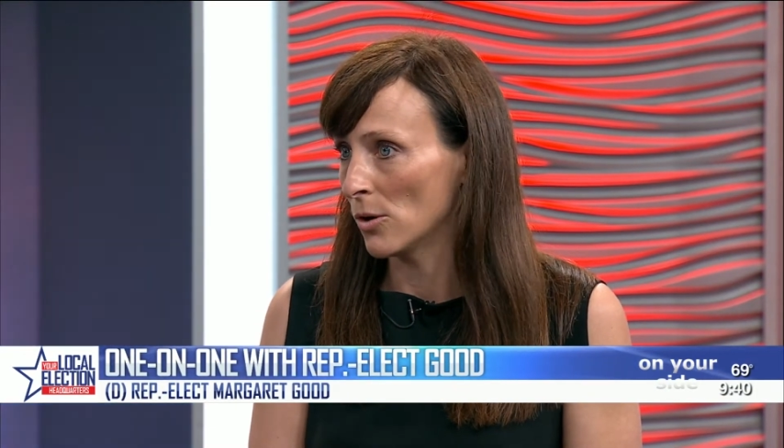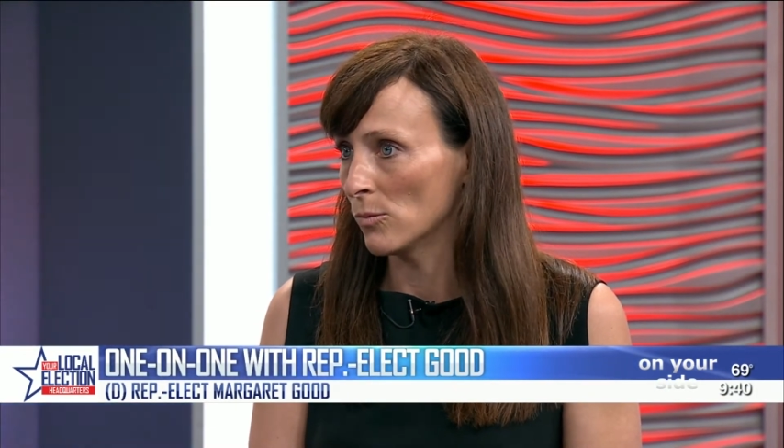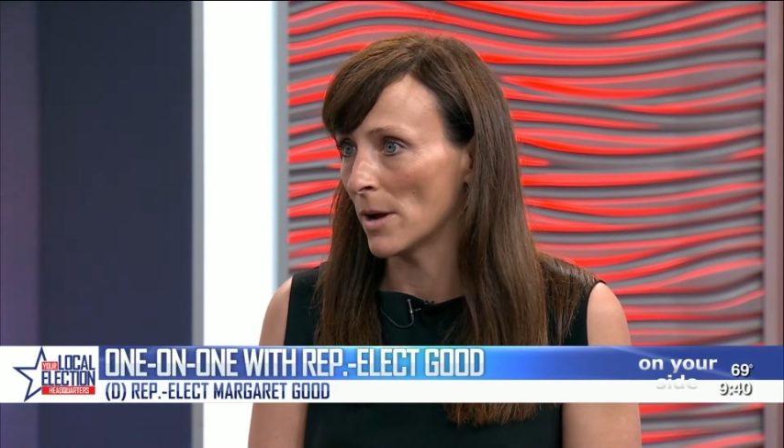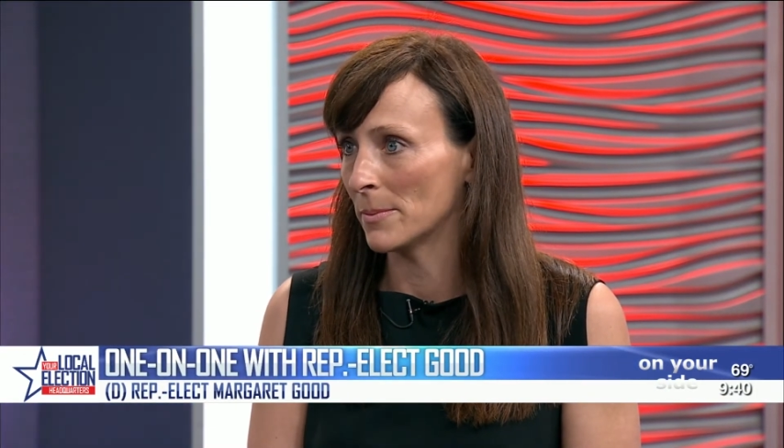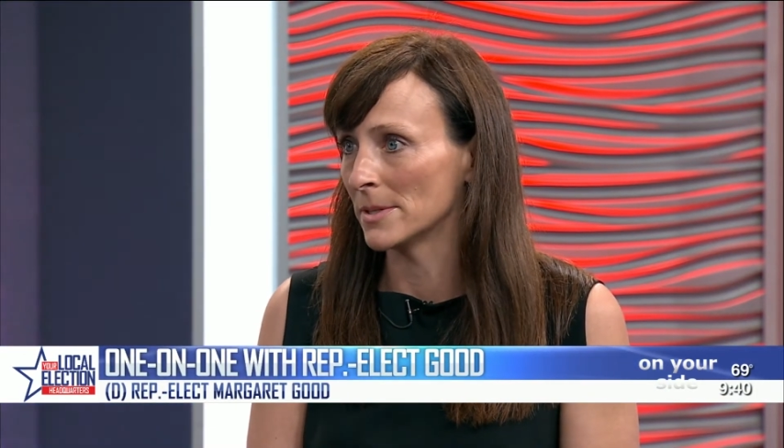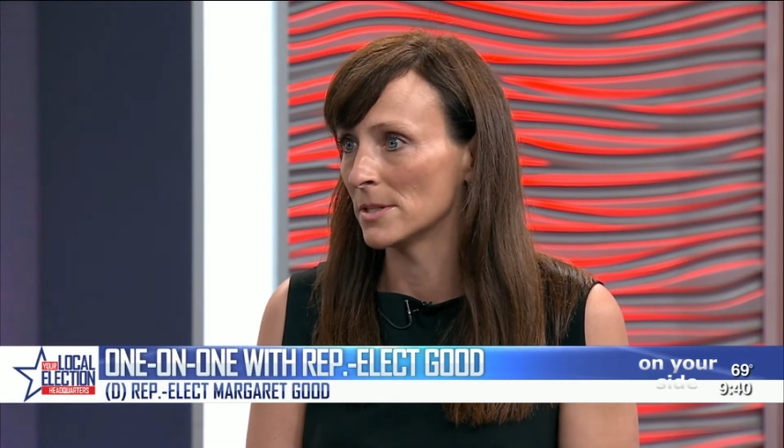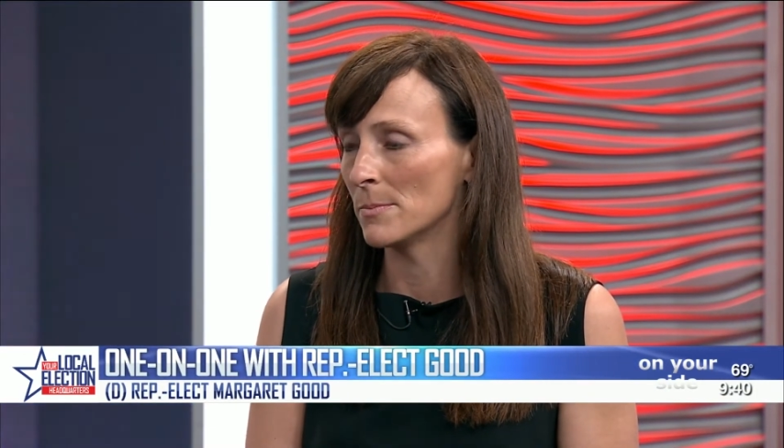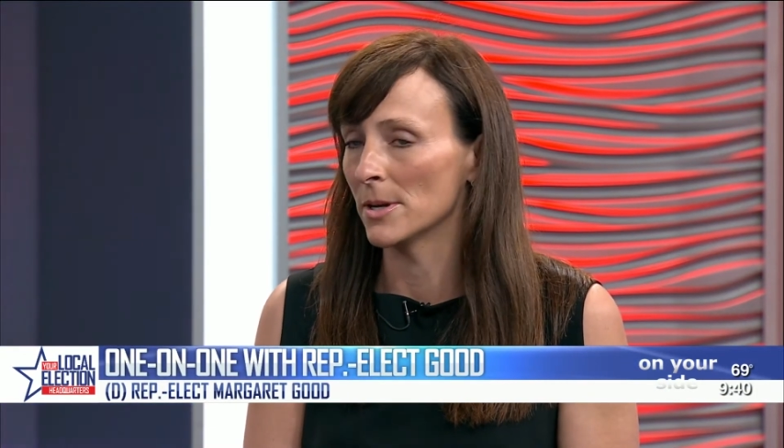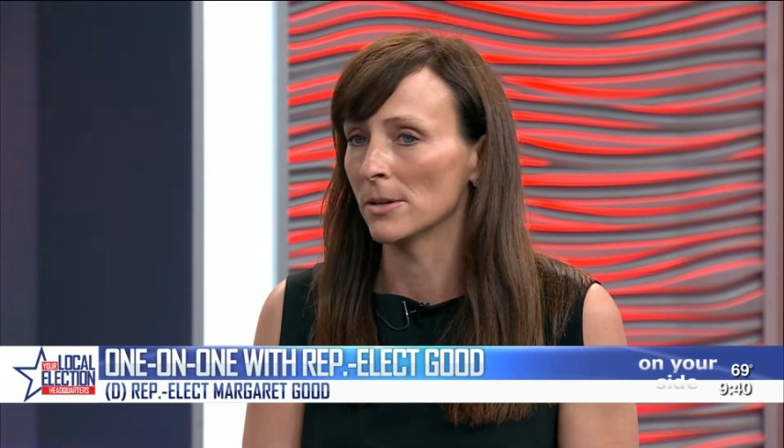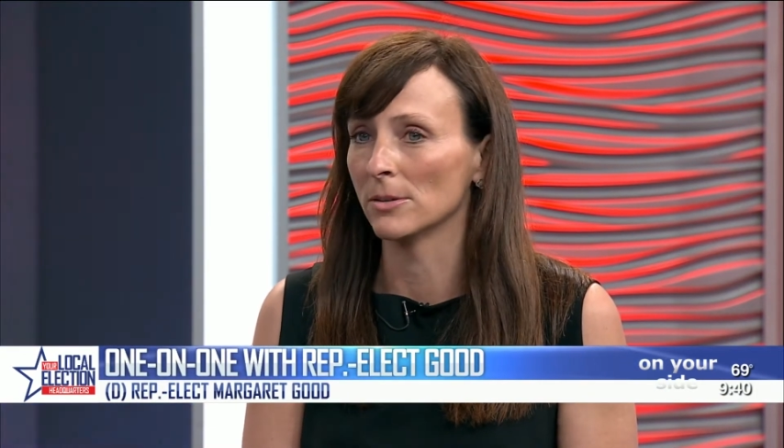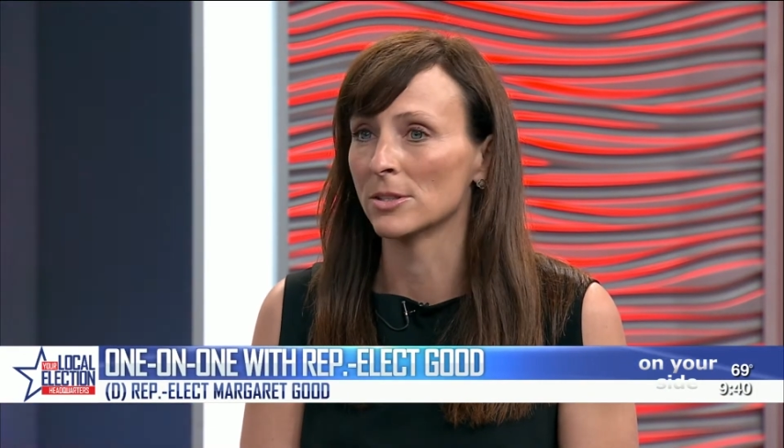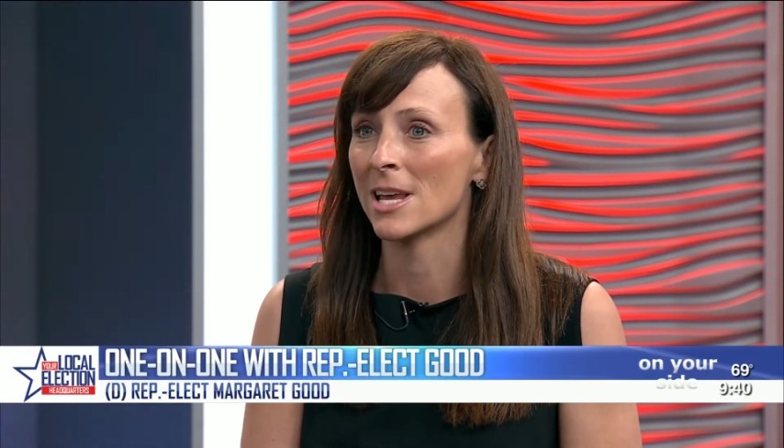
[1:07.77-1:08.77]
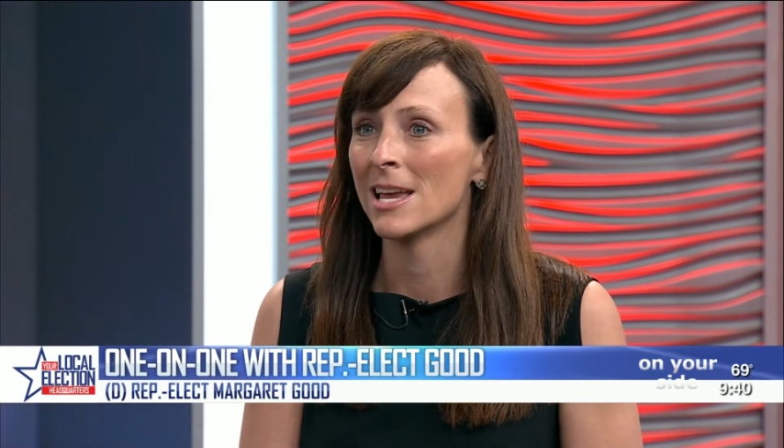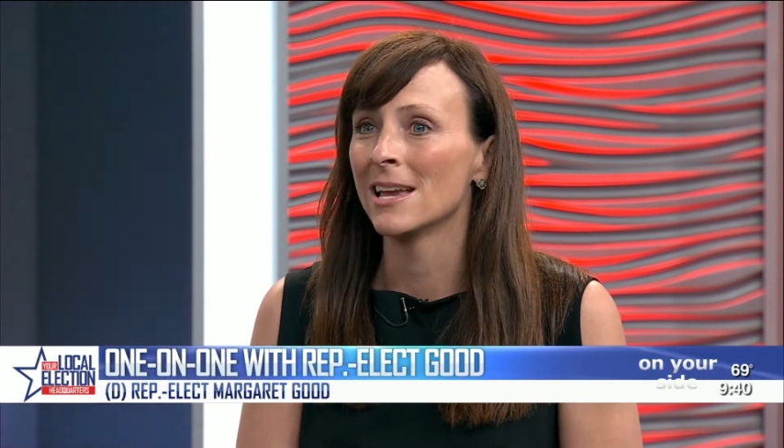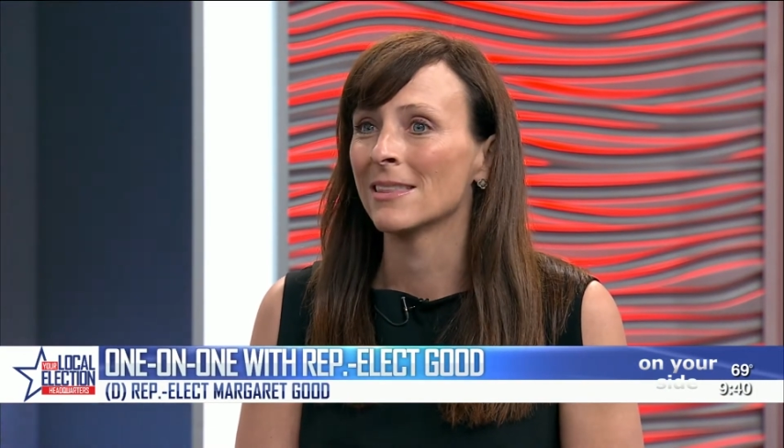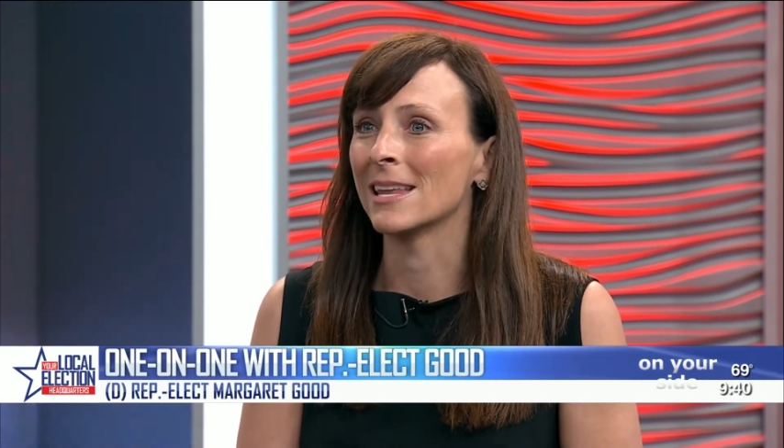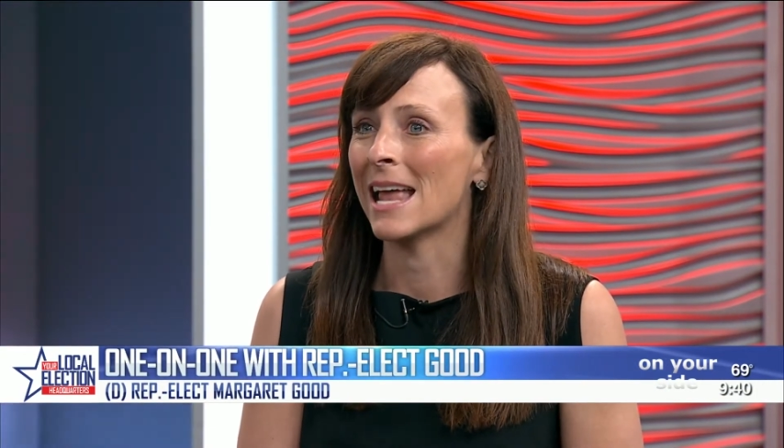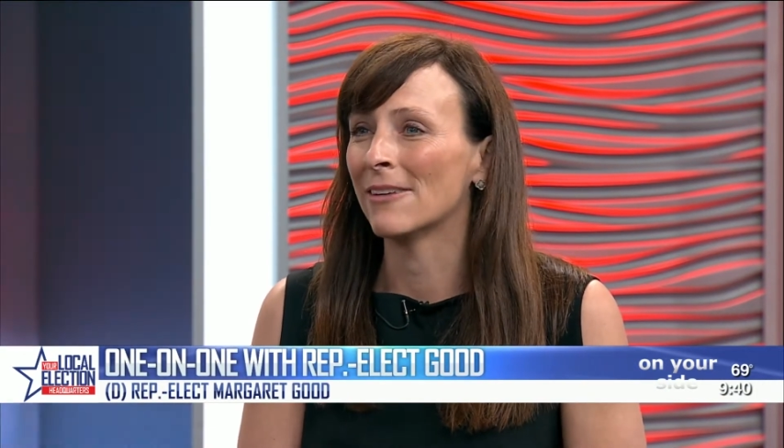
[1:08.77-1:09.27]
weapons bills
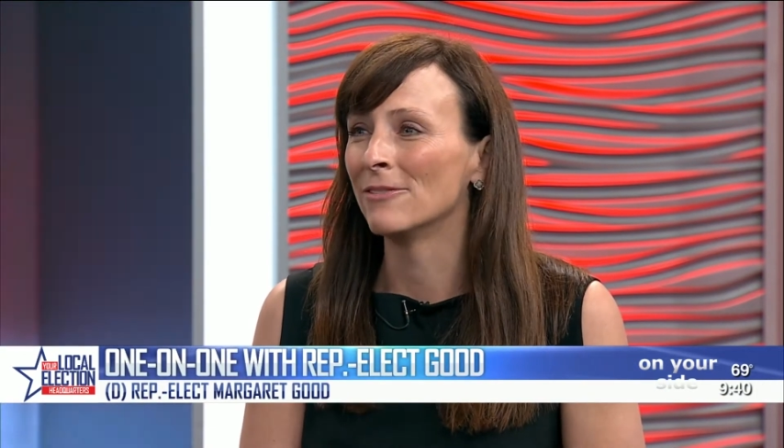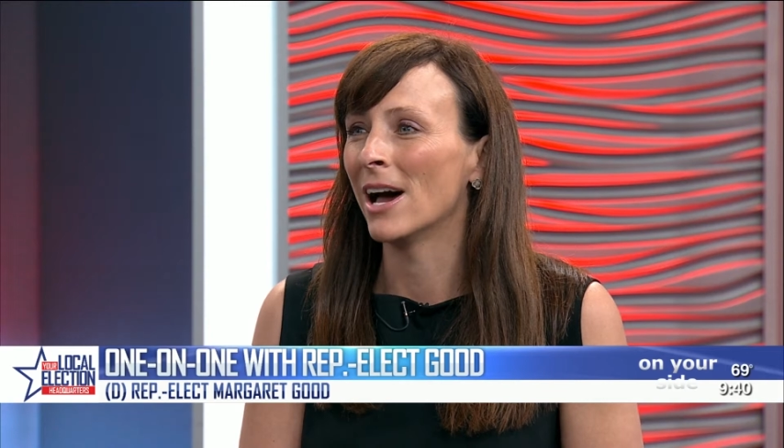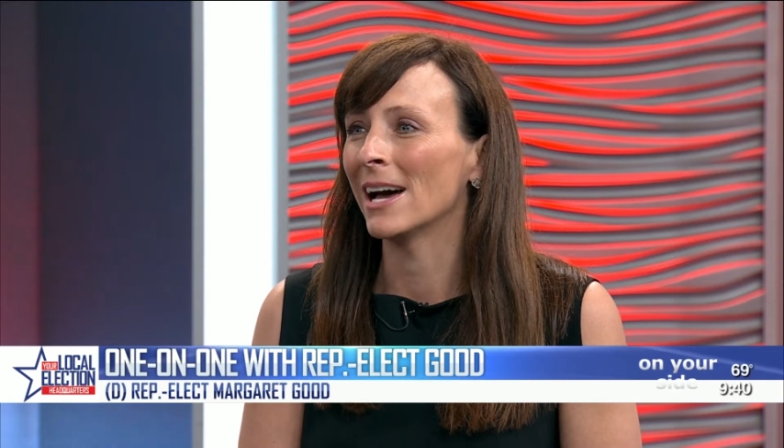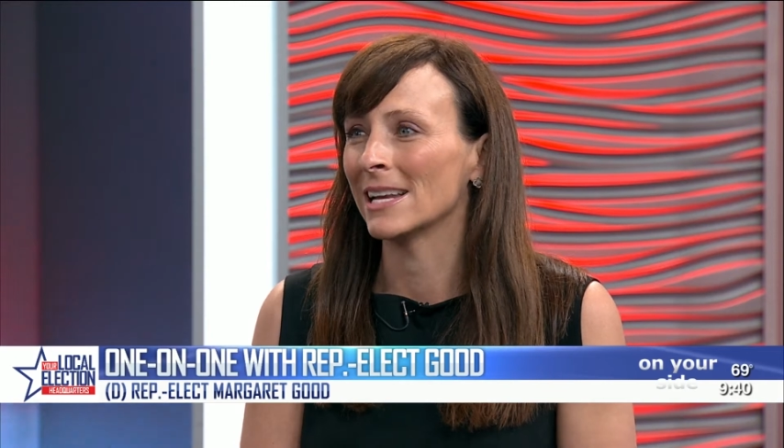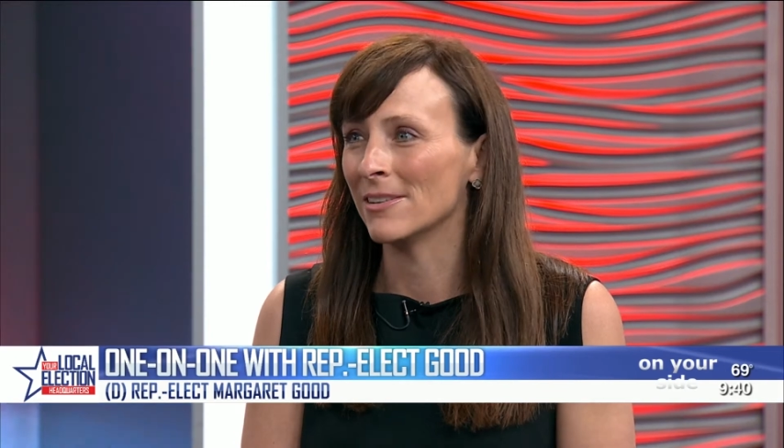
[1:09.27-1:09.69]
that have not